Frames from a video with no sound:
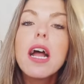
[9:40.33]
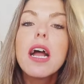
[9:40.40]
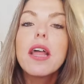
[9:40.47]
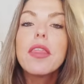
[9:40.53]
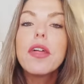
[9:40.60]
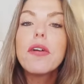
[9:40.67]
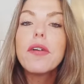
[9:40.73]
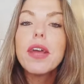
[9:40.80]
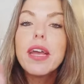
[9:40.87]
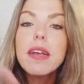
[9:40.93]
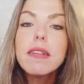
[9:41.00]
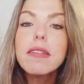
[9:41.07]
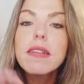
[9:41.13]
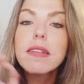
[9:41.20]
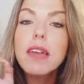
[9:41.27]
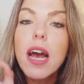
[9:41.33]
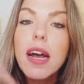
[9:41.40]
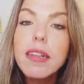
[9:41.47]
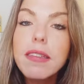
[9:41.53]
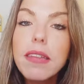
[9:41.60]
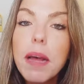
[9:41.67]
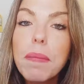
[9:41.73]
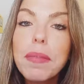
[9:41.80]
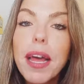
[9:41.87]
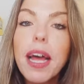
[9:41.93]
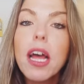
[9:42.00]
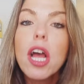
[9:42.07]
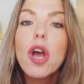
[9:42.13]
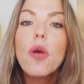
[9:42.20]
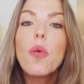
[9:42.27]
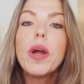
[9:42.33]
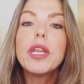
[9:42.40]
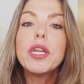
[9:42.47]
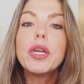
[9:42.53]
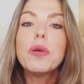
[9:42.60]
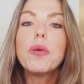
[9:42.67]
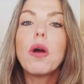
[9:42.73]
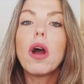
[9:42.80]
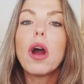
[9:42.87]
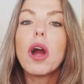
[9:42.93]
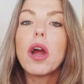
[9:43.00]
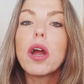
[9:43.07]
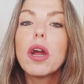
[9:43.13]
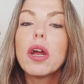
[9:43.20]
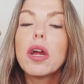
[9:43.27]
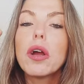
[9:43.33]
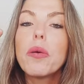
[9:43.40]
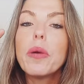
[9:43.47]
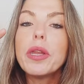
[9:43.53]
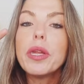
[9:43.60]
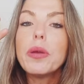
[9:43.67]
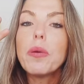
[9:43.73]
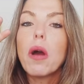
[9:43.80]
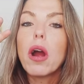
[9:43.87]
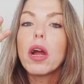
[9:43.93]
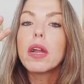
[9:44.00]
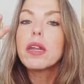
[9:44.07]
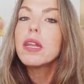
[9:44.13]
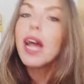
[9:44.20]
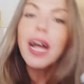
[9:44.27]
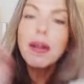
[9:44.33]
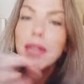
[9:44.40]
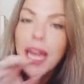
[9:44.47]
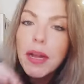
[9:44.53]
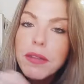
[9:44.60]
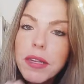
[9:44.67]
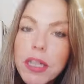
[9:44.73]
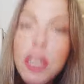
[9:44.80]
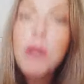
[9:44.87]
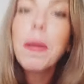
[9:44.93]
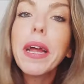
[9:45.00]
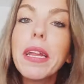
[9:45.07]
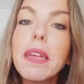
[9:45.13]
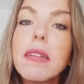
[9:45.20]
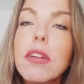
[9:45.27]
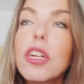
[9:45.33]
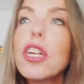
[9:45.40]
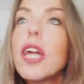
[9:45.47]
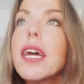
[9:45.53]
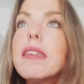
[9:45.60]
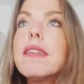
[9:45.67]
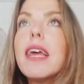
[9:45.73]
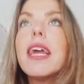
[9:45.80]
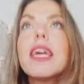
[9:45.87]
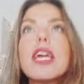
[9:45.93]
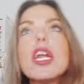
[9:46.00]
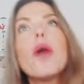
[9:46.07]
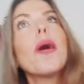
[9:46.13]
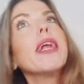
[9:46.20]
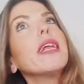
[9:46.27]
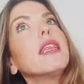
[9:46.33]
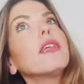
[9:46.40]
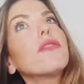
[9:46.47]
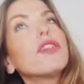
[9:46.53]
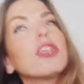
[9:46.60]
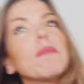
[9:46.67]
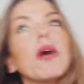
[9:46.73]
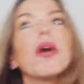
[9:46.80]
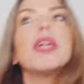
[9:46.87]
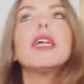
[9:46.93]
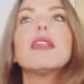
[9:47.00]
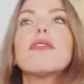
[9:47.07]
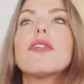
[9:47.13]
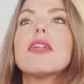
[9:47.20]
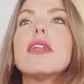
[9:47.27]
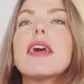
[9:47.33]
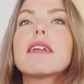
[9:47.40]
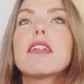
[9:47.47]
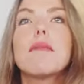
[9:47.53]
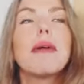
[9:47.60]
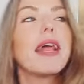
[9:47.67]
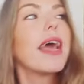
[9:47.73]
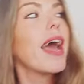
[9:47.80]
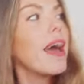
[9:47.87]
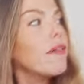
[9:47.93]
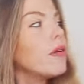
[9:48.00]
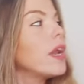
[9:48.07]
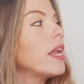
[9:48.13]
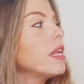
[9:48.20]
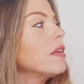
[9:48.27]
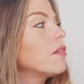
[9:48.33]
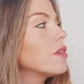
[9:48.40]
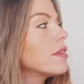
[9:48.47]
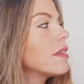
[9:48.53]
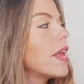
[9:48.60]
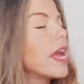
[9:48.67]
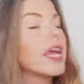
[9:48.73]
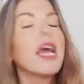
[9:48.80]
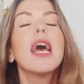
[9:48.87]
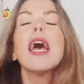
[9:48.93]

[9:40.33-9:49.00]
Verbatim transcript: there is this concept that when you are when you are not counting your pennies and you're not saying, you know, I need this for tomorrow, I need this for the next day, but I have what I need for today,